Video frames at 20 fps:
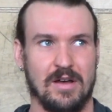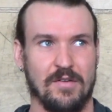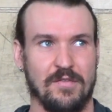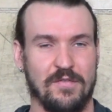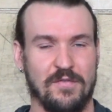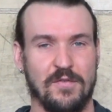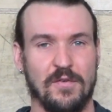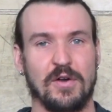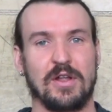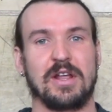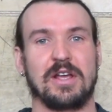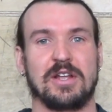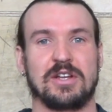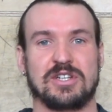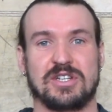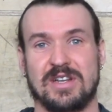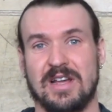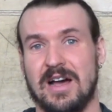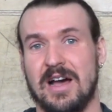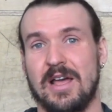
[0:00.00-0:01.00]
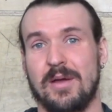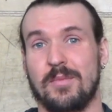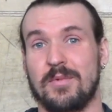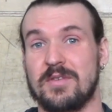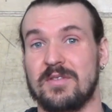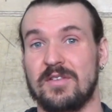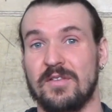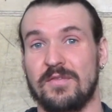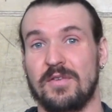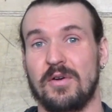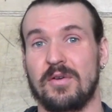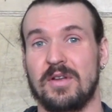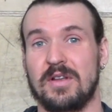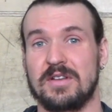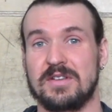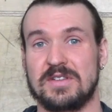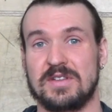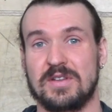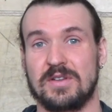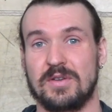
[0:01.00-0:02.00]
footage time was
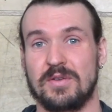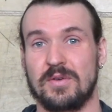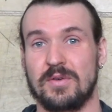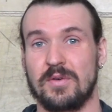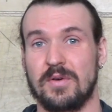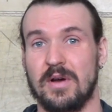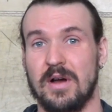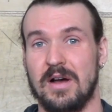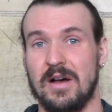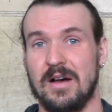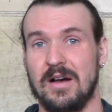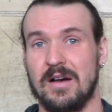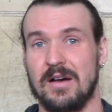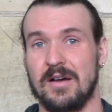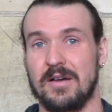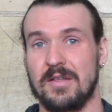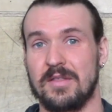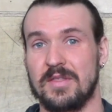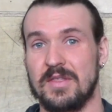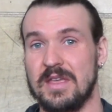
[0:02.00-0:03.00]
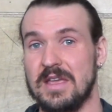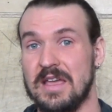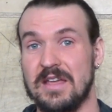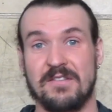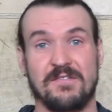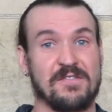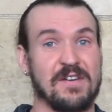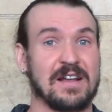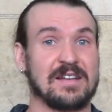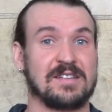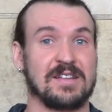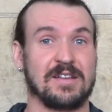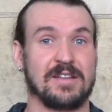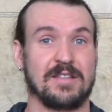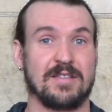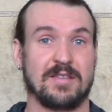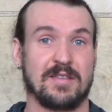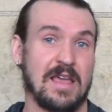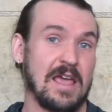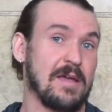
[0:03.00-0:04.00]
devoted to the
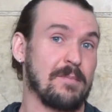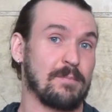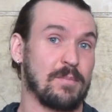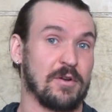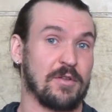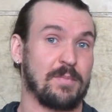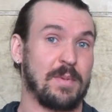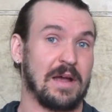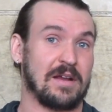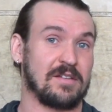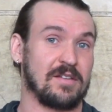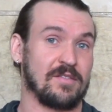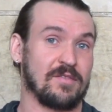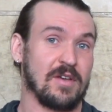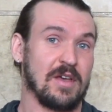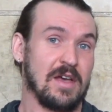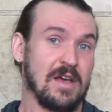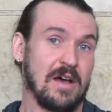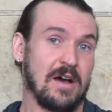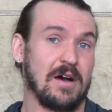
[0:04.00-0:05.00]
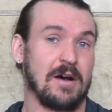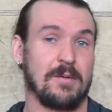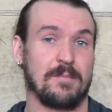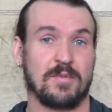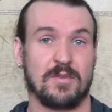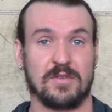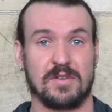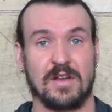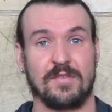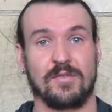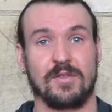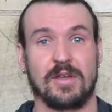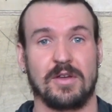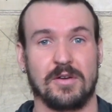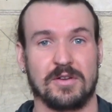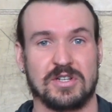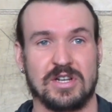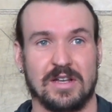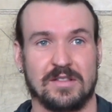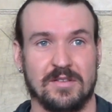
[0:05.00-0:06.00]
infected's game perspective. So definitely
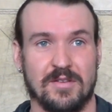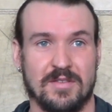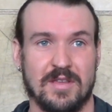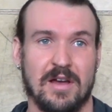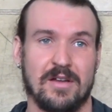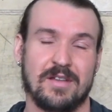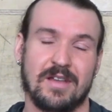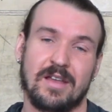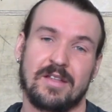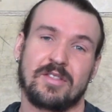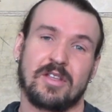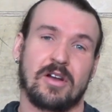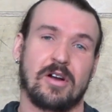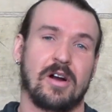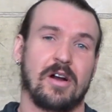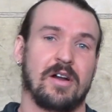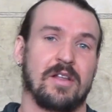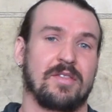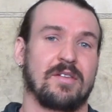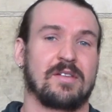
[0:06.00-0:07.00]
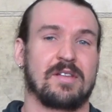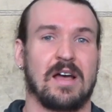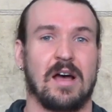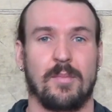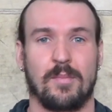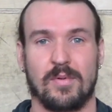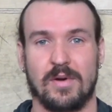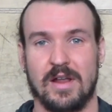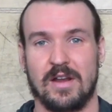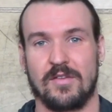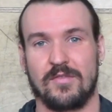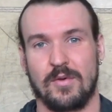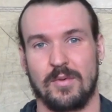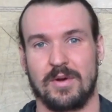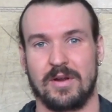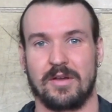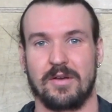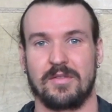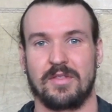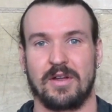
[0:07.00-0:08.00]
go check those out. You can hit the card in the top right if you
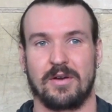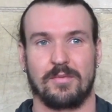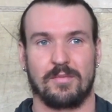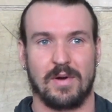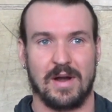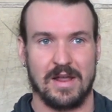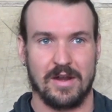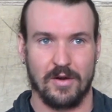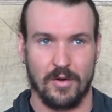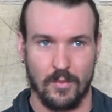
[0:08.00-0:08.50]
want to go there right